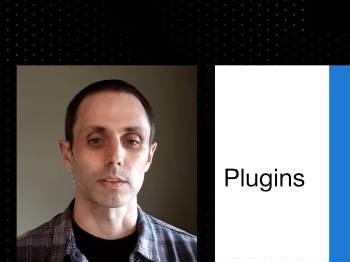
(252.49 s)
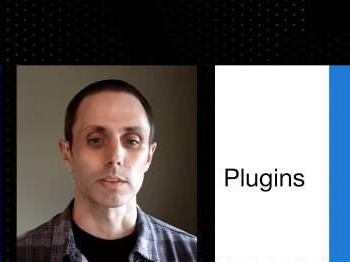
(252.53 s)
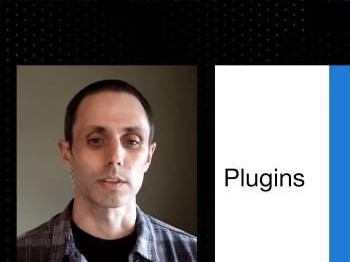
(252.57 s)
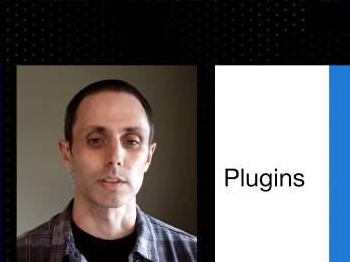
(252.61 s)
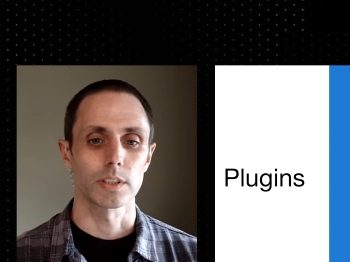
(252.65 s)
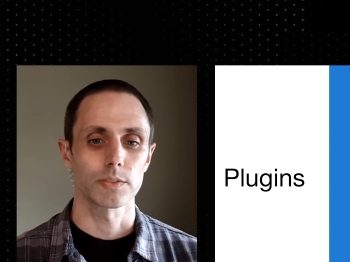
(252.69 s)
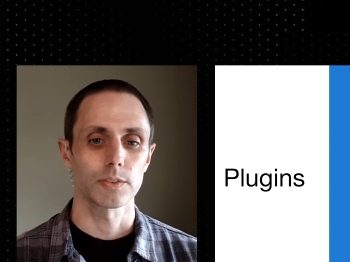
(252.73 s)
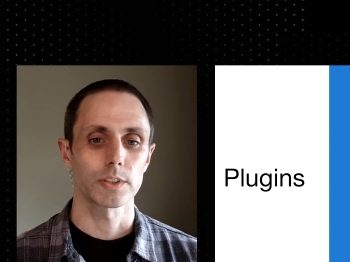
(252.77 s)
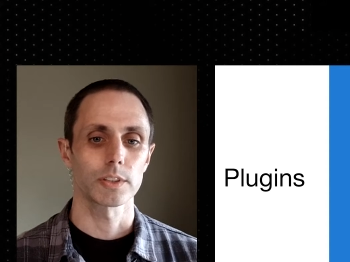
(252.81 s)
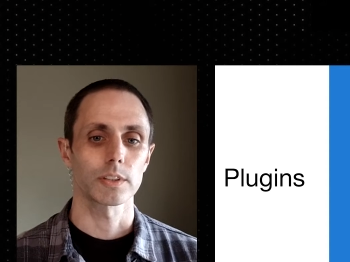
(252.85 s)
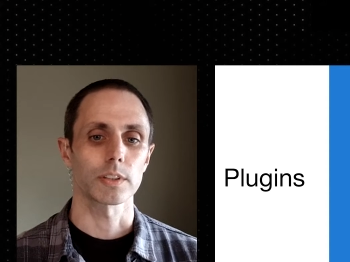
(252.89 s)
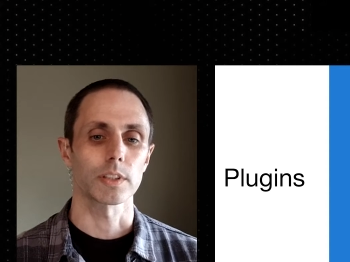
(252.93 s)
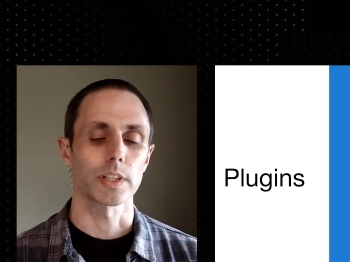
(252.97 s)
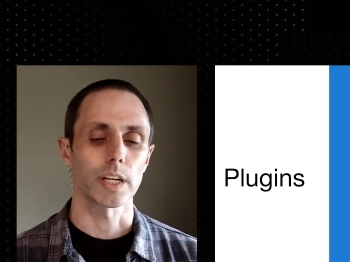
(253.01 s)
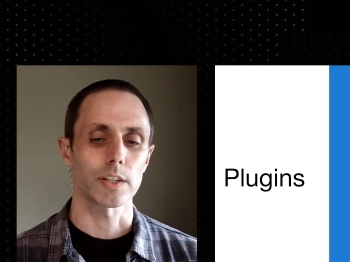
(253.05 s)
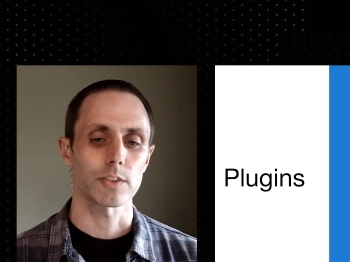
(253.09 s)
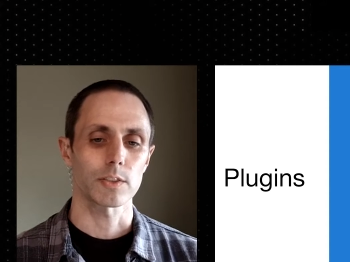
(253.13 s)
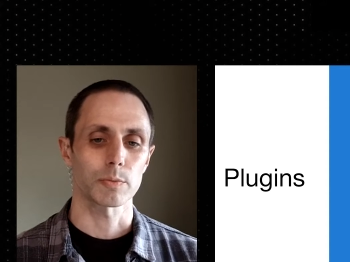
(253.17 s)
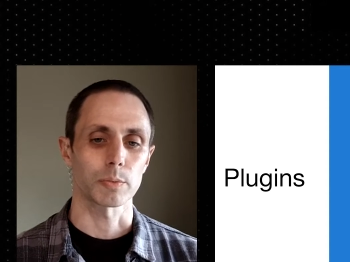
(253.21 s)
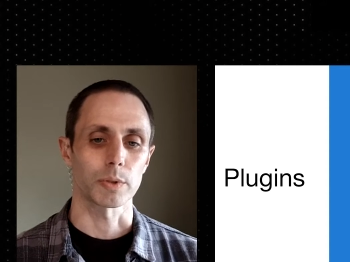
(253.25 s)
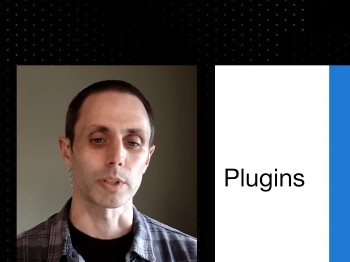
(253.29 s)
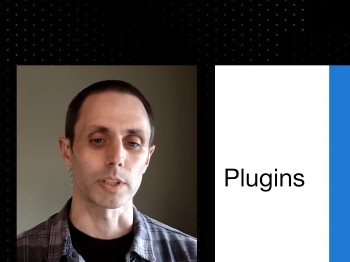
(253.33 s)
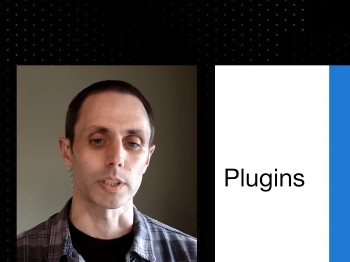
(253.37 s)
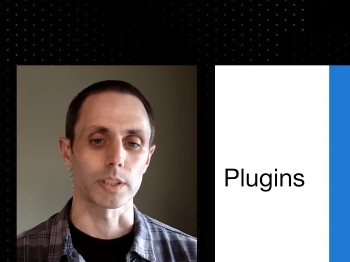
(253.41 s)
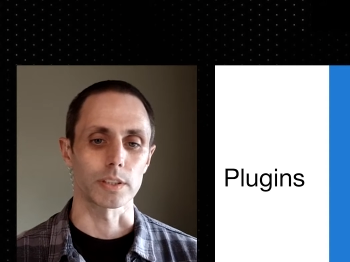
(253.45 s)
different
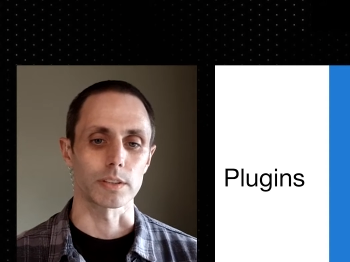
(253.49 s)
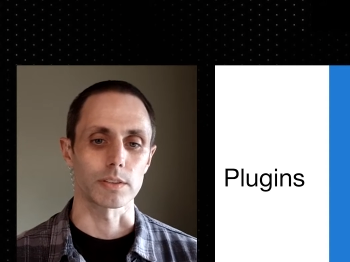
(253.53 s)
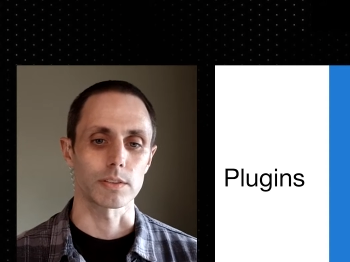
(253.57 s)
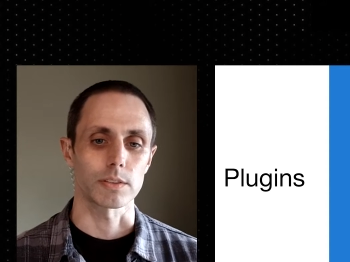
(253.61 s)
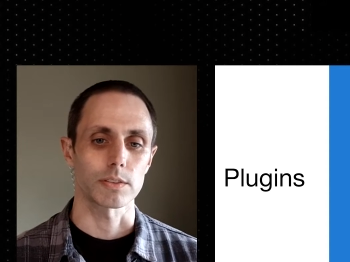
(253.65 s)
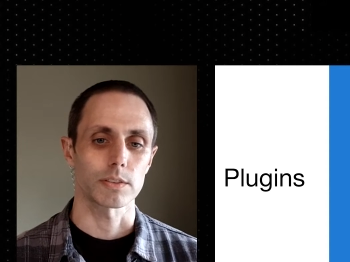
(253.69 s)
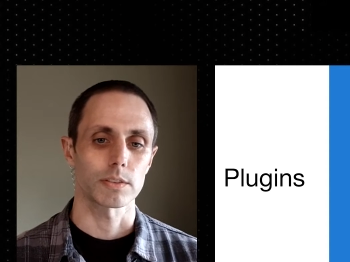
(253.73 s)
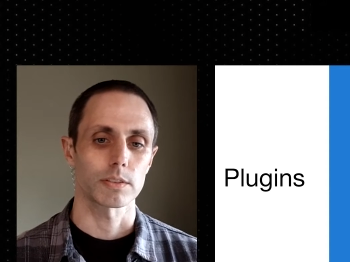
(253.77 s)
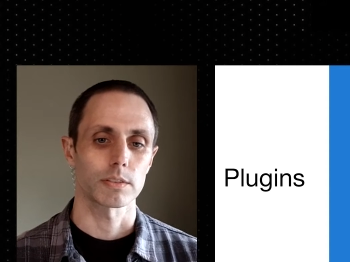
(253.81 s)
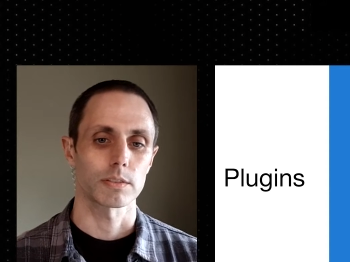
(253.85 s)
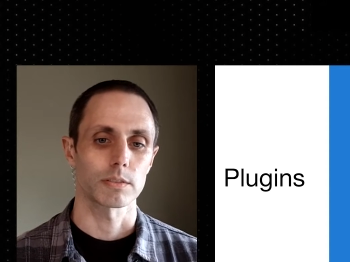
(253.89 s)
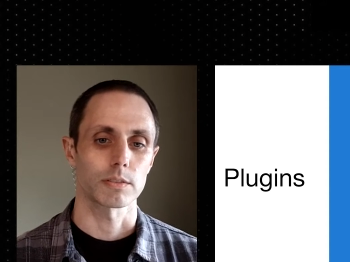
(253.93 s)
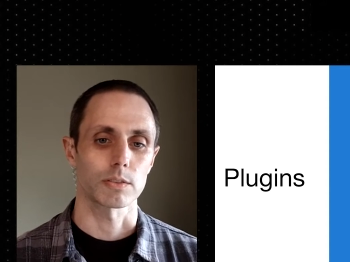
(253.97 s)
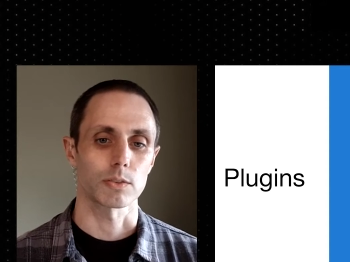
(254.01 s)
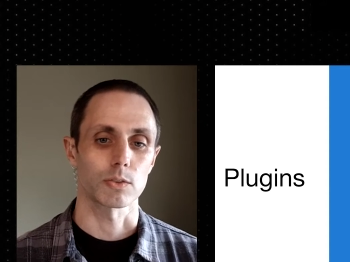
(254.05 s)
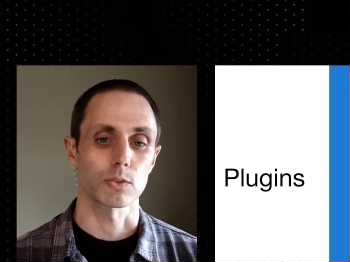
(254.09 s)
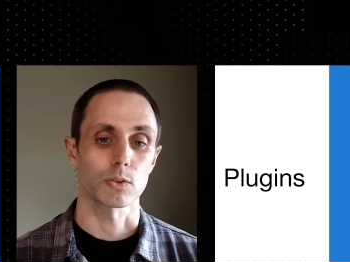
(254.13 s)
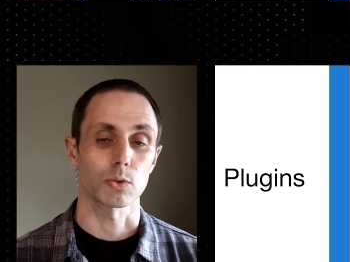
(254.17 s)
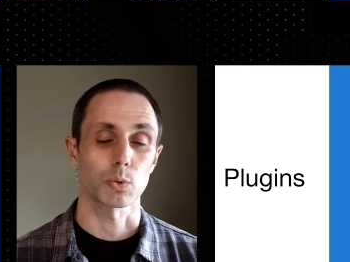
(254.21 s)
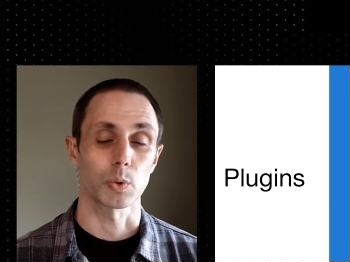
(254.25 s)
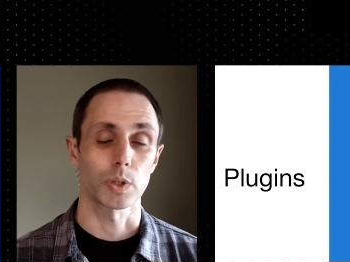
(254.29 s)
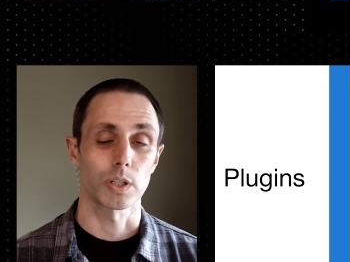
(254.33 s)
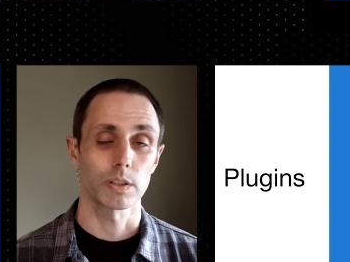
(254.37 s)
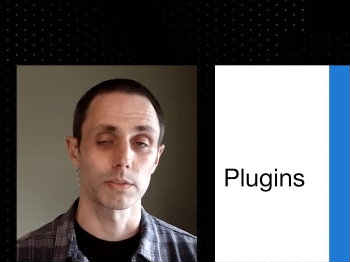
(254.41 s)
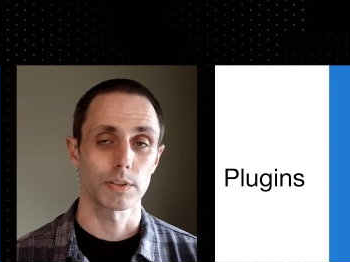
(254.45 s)
guest plugins,
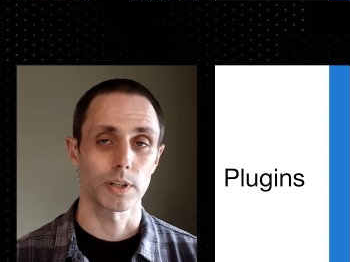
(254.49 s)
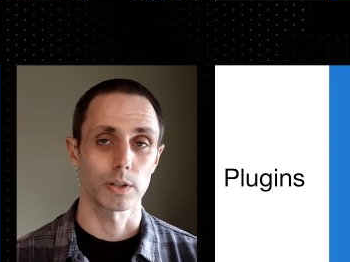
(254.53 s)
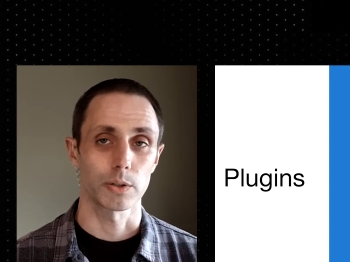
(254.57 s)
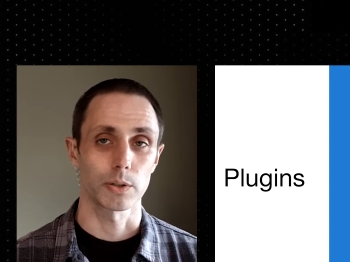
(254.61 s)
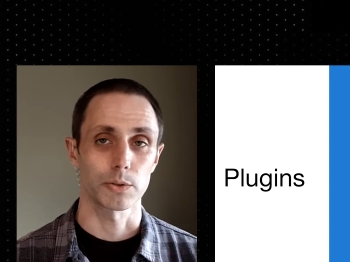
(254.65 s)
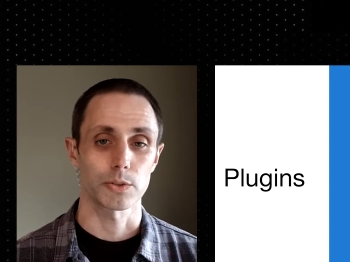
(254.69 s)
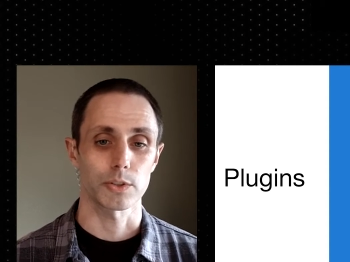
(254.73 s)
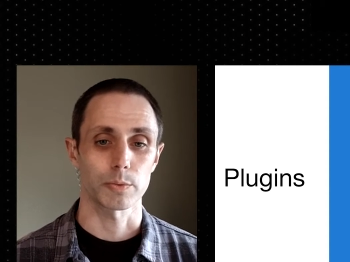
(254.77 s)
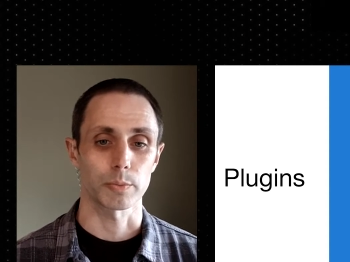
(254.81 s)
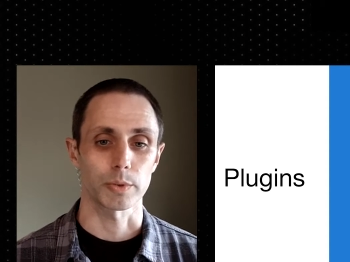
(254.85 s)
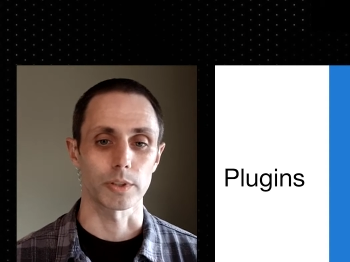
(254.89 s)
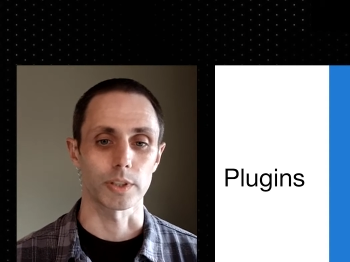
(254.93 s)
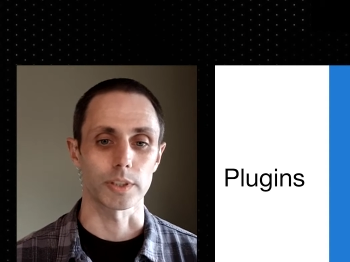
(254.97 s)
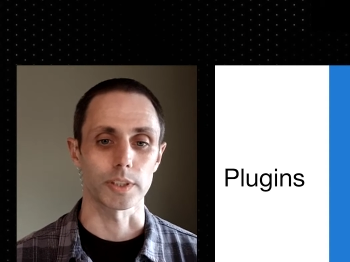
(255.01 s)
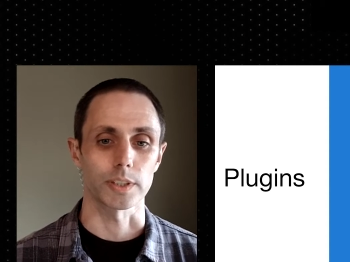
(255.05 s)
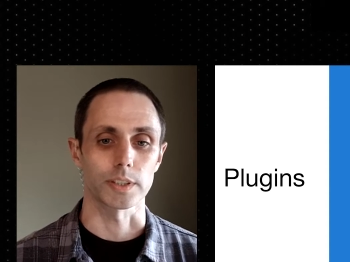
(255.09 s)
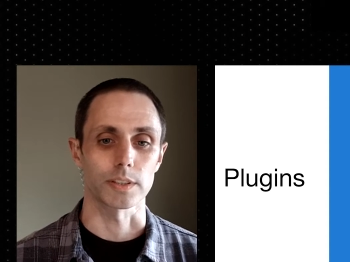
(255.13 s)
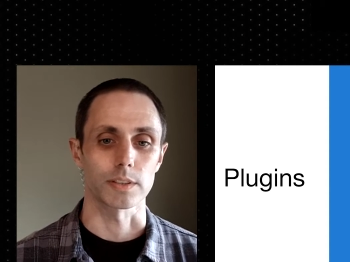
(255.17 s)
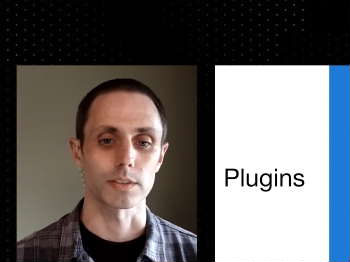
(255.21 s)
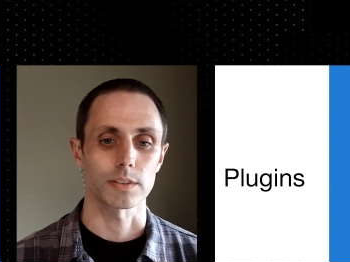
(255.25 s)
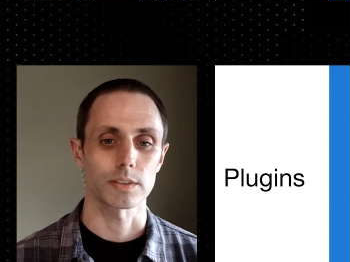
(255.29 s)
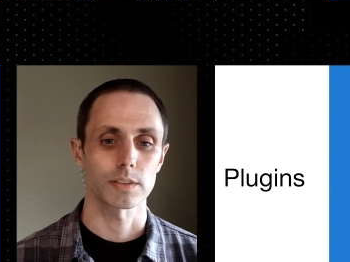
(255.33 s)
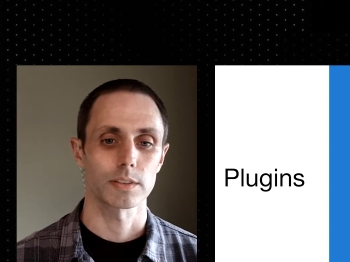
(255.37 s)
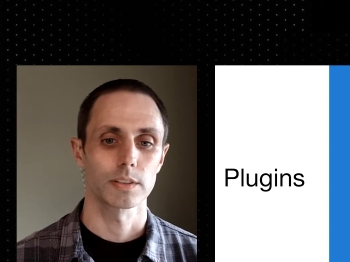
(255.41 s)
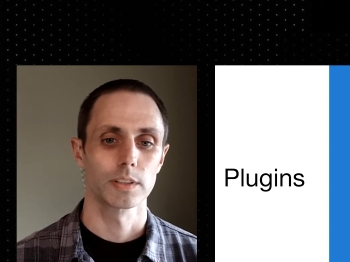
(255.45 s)
12 host
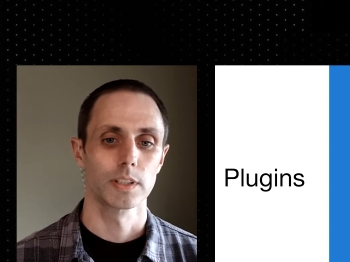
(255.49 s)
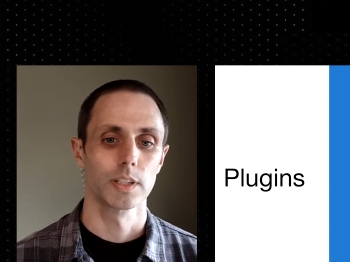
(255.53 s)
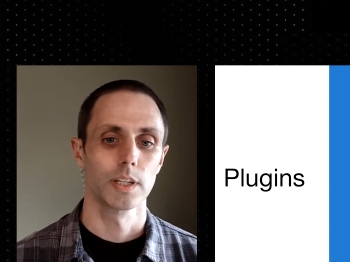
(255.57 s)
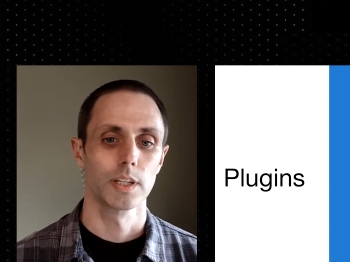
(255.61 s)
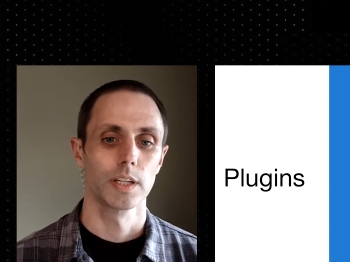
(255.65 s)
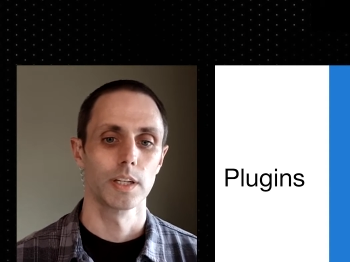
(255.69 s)
plugins,